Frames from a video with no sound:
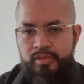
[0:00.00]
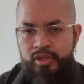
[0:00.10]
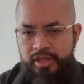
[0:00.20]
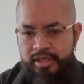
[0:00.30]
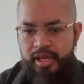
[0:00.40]

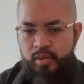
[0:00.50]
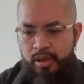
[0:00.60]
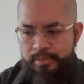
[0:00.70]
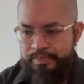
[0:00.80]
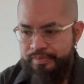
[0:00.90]
the thing that you
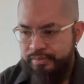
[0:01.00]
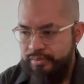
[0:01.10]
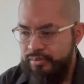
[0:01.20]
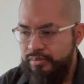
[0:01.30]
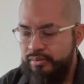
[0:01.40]
want.
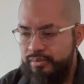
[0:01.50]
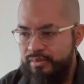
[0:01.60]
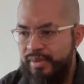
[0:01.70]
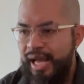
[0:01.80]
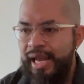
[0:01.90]

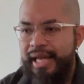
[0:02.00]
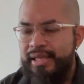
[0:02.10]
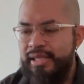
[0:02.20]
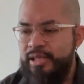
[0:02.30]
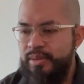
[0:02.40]
I
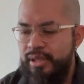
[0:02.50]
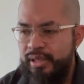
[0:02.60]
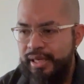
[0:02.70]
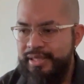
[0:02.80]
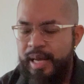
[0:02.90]
like this
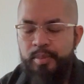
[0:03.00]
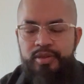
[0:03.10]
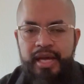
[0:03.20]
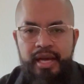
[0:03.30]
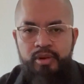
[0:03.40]
example
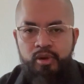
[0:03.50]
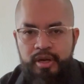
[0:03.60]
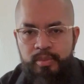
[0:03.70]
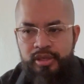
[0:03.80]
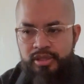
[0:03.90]
that
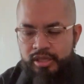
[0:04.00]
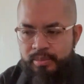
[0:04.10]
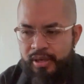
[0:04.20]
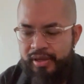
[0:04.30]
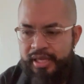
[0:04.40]
Rhonda Byrne talked
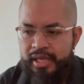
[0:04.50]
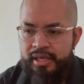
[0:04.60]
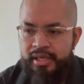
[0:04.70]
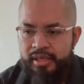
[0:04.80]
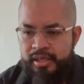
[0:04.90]
about
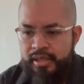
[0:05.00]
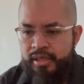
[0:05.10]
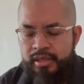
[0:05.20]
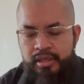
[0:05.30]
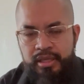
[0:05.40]
in
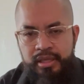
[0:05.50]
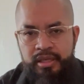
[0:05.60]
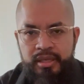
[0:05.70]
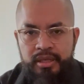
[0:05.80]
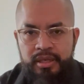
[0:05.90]

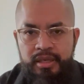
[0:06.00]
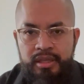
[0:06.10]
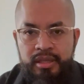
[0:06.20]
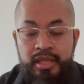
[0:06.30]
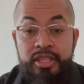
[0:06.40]

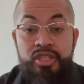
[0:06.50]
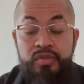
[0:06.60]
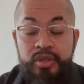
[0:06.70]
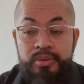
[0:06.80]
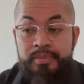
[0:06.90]
the
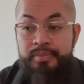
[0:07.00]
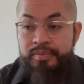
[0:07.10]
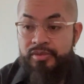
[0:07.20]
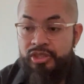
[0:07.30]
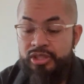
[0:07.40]
interview.
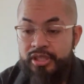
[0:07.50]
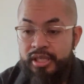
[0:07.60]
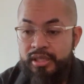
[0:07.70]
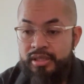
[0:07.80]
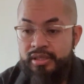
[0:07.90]
She
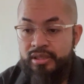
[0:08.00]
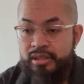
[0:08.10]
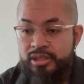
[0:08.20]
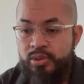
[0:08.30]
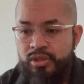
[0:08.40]
said
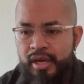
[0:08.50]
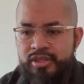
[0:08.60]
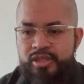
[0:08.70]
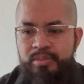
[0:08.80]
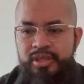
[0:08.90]
she was talking
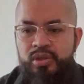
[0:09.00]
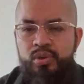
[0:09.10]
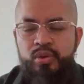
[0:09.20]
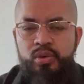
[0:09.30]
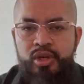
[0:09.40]
to somebody
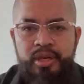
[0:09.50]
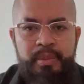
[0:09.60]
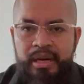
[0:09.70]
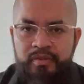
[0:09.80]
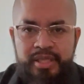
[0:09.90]
who couldn't
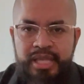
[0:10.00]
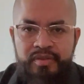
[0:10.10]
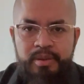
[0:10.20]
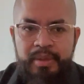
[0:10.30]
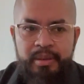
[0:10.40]
manifest
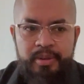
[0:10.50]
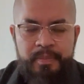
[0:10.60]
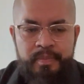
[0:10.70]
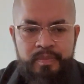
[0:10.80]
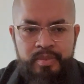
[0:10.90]
having a
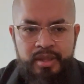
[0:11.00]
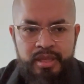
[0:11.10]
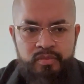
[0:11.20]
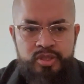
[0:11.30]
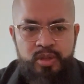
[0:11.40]
baby.
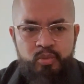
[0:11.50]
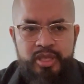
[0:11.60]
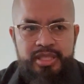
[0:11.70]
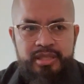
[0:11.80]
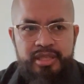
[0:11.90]
For some
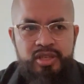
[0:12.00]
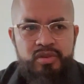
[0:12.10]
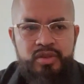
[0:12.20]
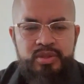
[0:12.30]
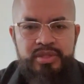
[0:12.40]
reason, the
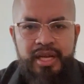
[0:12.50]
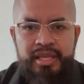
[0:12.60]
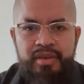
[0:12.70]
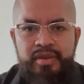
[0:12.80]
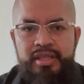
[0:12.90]
universe was
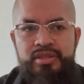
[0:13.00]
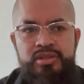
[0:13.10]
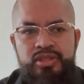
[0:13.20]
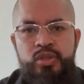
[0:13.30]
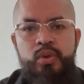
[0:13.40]
not giving
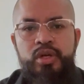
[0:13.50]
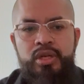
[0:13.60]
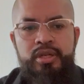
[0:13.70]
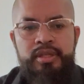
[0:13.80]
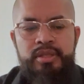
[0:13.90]
it to
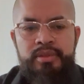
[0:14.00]
her.